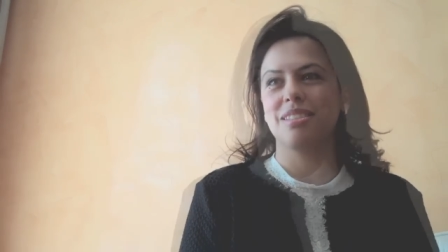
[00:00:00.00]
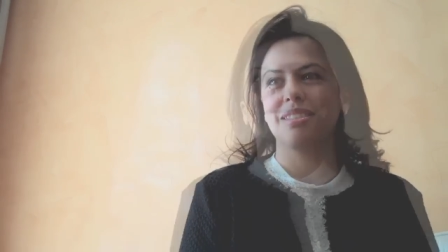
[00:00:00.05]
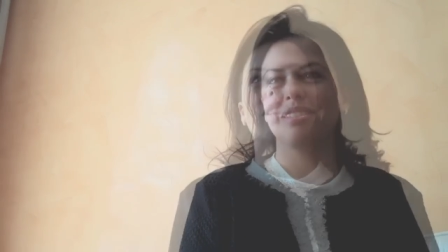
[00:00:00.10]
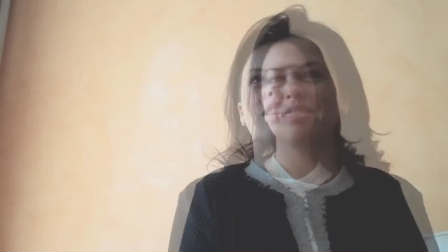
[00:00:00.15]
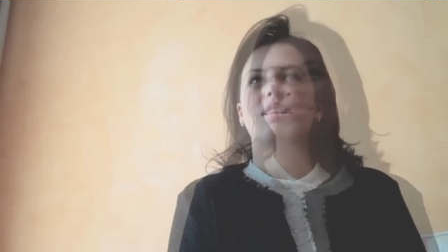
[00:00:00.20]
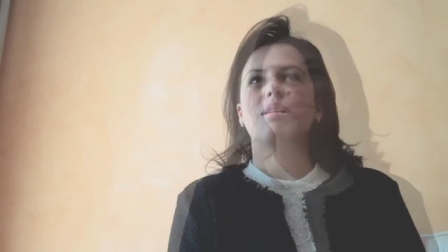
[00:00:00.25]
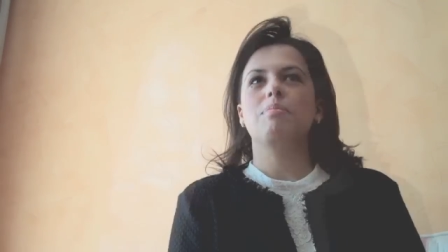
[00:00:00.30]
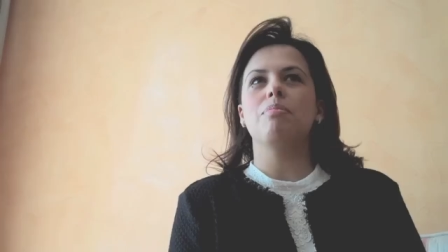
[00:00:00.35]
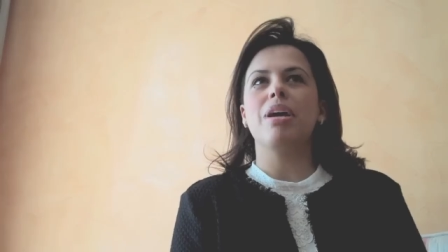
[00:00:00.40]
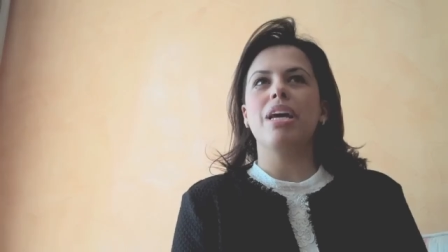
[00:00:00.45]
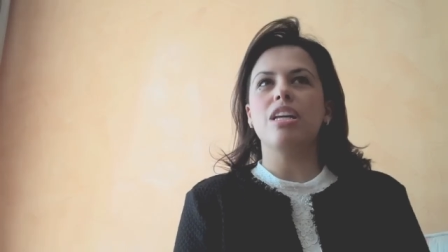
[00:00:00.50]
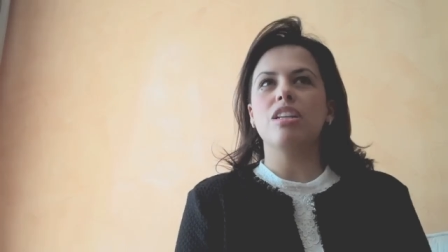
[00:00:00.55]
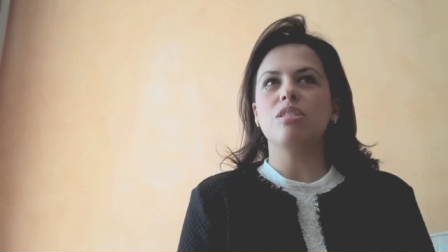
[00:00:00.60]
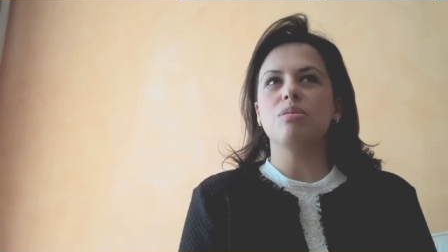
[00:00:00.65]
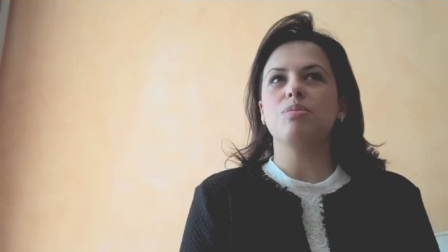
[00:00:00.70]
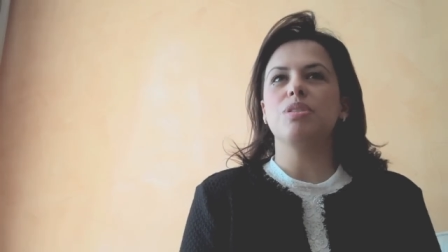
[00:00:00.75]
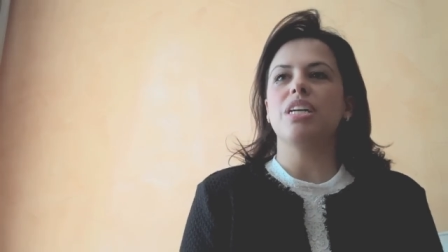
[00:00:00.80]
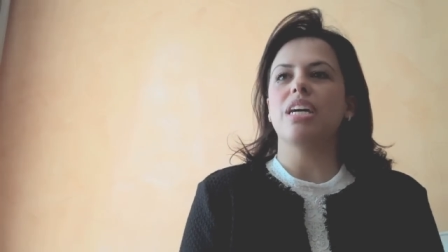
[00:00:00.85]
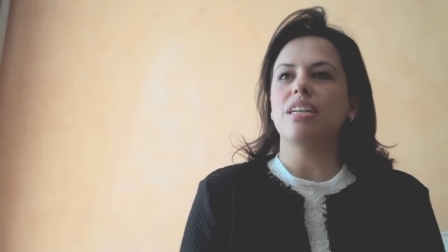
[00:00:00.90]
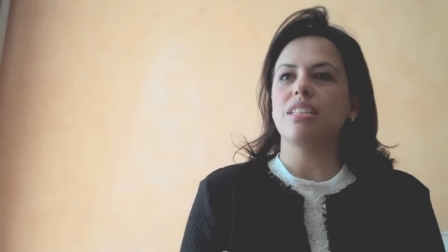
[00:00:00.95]
Uh, the main
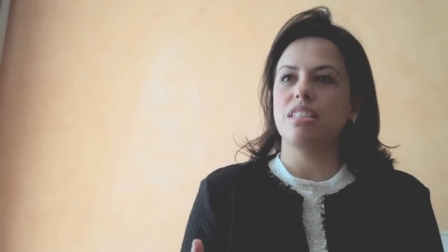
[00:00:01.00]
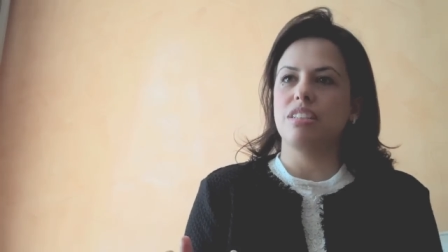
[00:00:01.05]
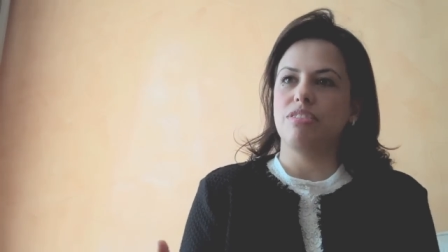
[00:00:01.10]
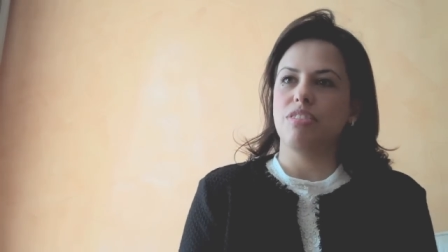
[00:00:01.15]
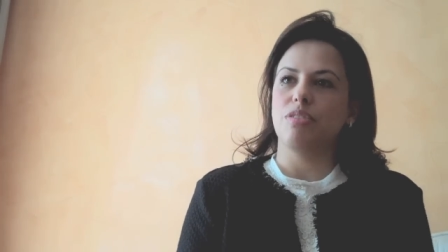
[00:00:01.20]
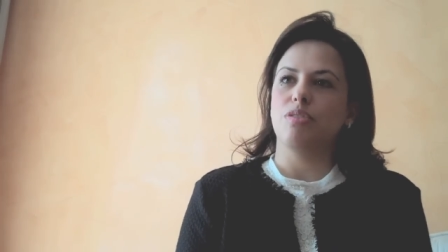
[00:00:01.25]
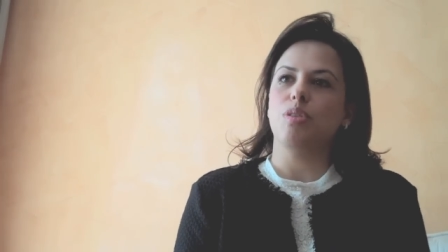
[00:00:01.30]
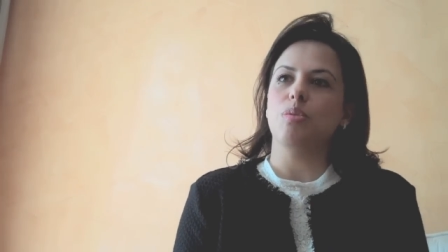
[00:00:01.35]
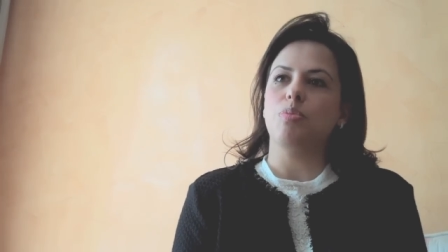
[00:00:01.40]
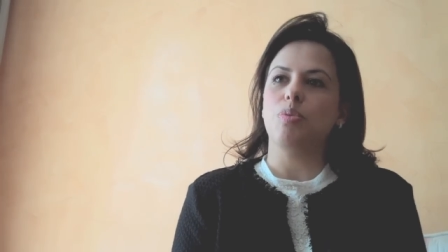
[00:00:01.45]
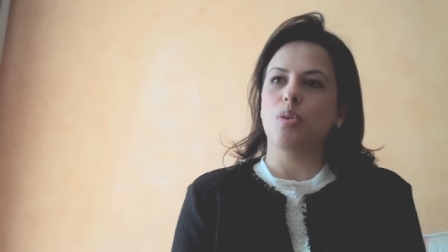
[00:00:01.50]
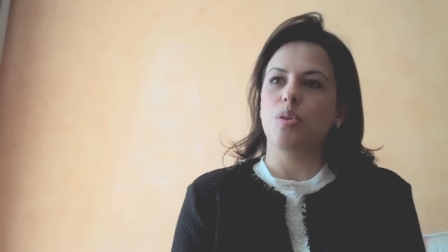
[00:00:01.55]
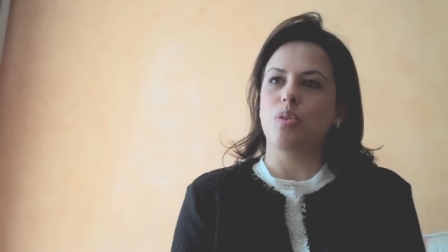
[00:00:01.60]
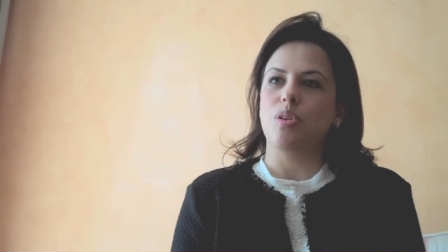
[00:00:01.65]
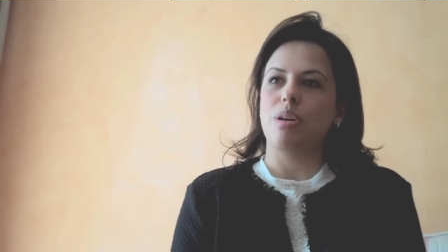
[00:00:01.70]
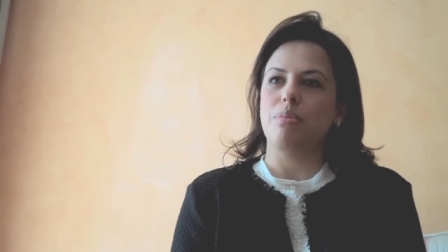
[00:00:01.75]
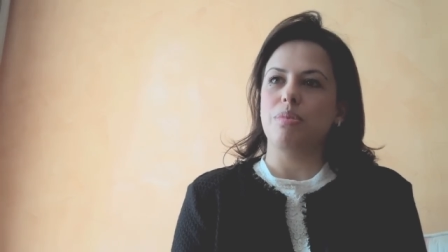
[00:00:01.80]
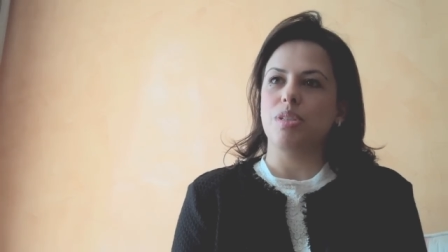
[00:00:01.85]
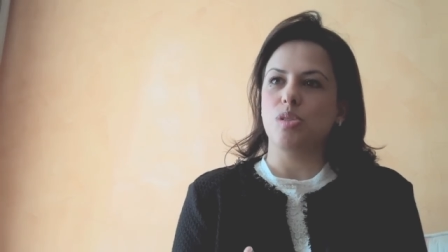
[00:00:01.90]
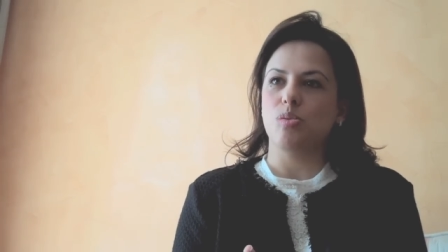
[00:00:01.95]
objective of the
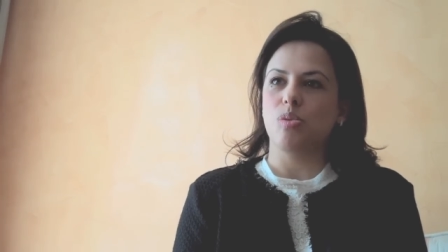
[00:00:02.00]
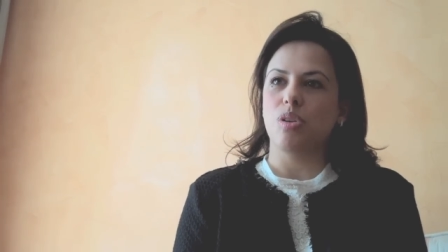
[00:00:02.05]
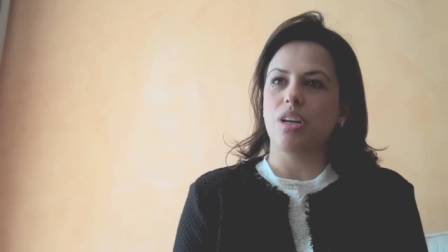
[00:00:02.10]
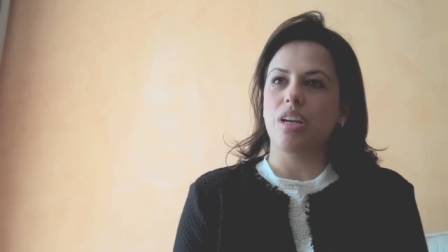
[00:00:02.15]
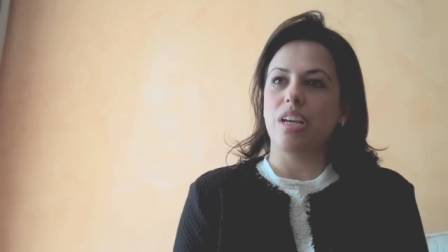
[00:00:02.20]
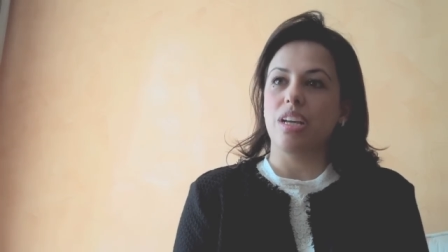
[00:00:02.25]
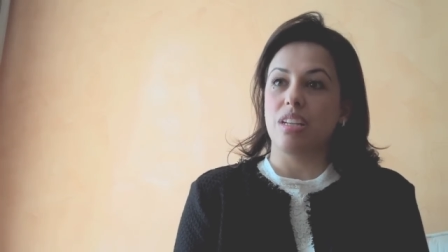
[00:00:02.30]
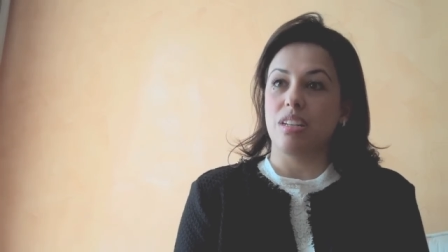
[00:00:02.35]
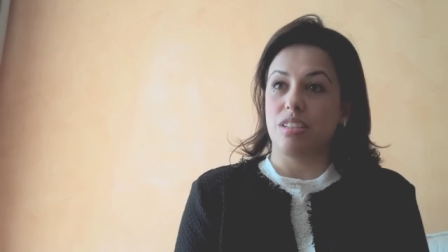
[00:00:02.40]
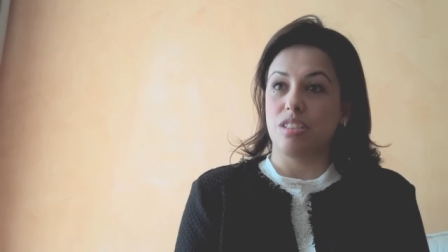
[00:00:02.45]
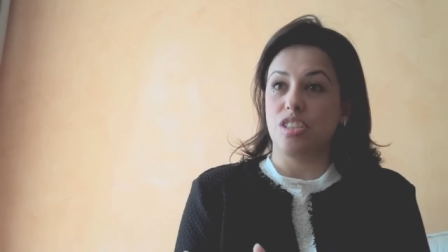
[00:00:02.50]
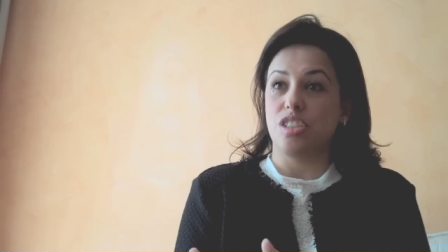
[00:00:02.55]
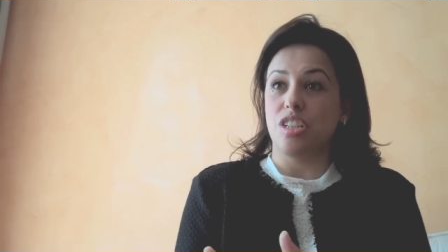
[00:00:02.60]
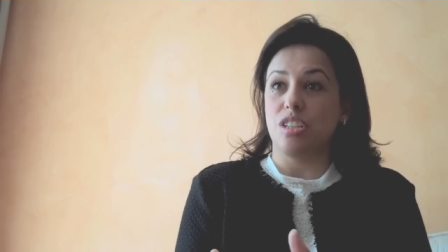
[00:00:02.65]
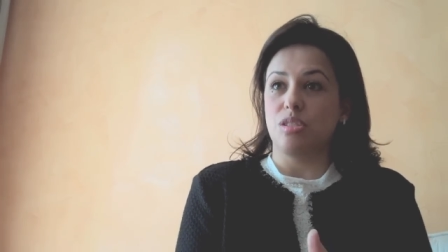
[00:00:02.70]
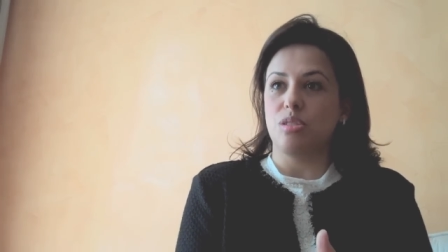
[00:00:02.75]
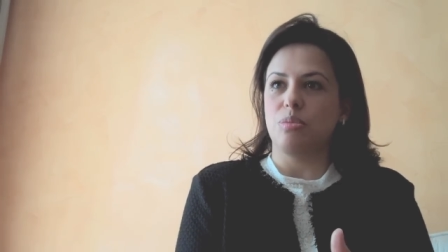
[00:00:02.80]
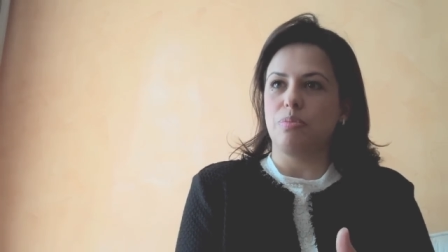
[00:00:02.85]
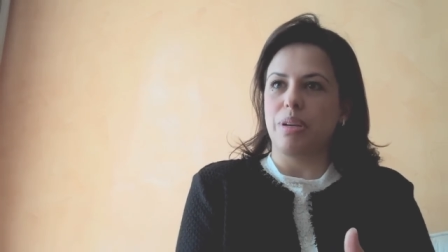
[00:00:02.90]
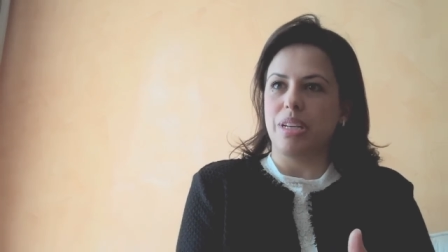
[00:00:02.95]
program is working on
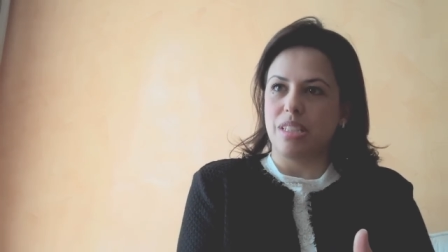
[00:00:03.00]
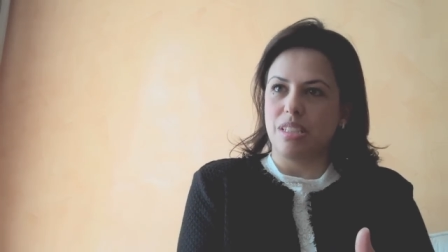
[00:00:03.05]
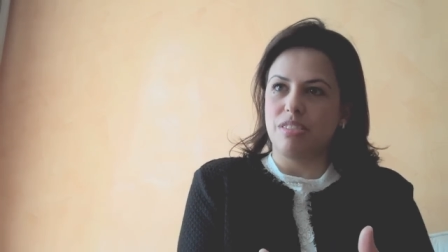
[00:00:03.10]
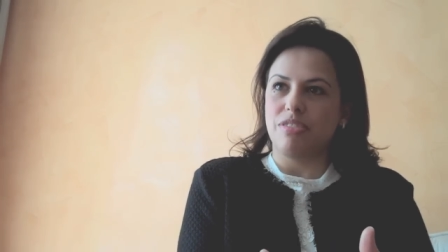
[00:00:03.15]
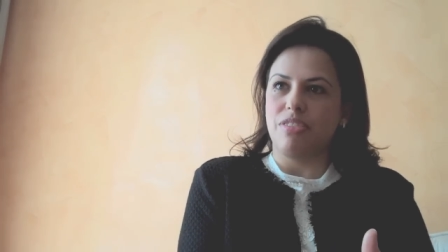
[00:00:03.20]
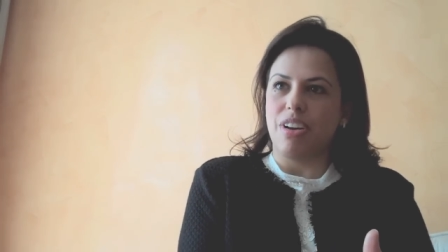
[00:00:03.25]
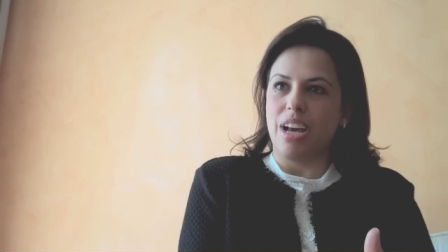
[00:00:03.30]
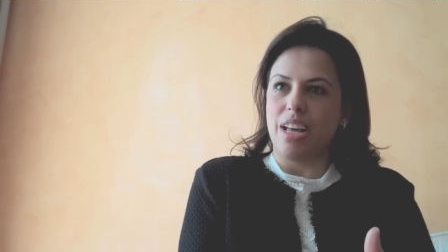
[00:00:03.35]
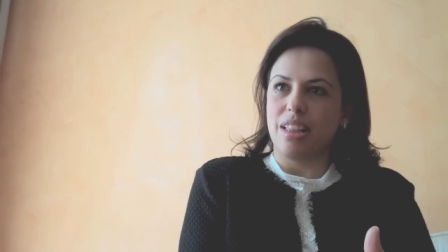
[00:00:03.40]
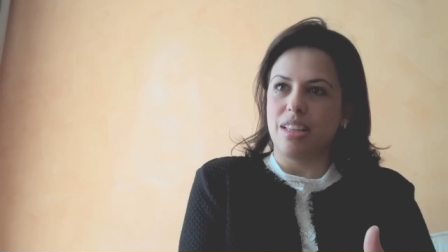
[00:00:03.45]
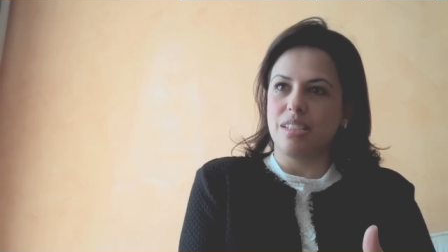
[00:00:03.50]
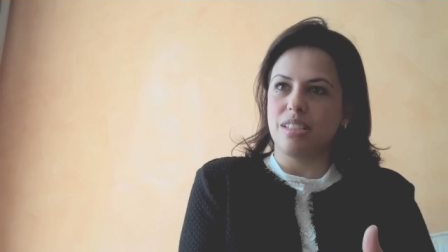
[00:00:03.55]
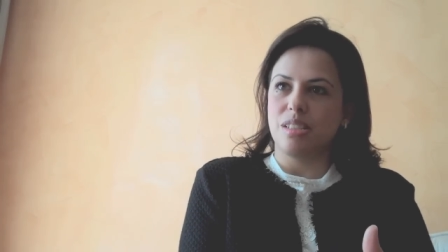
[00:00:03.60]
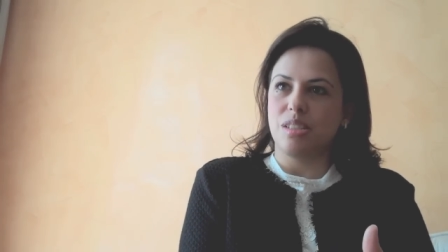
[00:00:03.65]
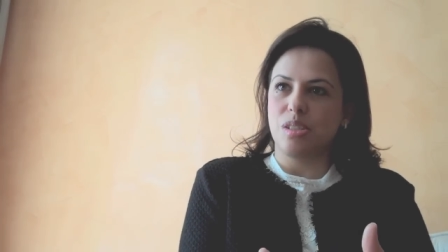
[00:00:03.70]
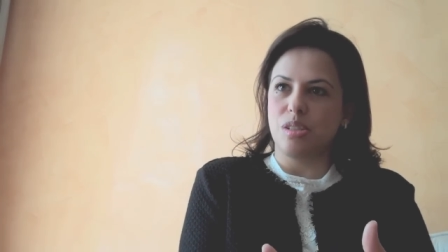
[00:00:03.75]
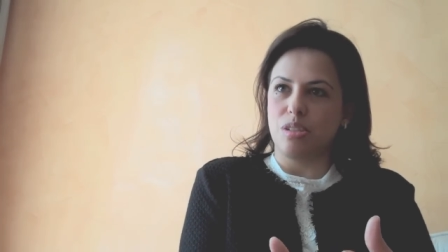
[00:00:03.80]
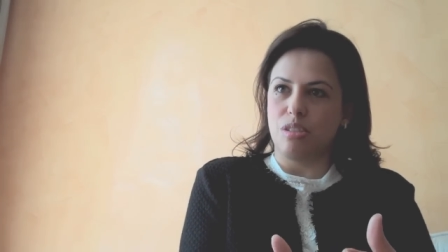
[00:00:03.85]
gender-based violence,